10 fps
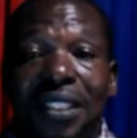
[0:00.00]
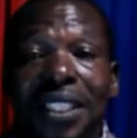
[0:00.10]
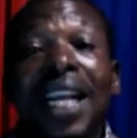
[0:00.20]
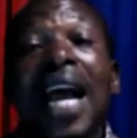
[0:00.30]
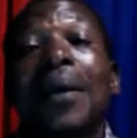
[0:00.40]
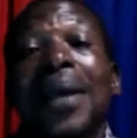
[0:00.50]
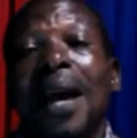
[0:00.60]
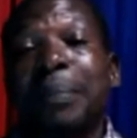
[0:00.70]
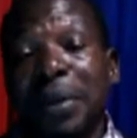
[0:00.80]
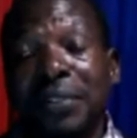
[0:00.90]
Take away
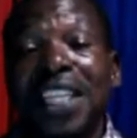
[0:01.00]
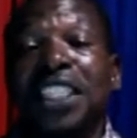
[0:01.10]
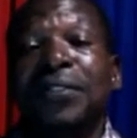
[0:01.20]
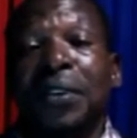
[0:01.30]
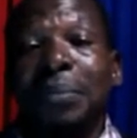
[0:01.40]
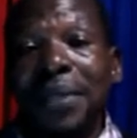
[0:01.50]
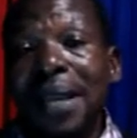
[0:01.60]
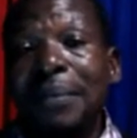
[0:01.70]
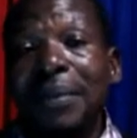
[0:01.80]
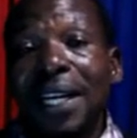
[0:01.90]
a privilege from them.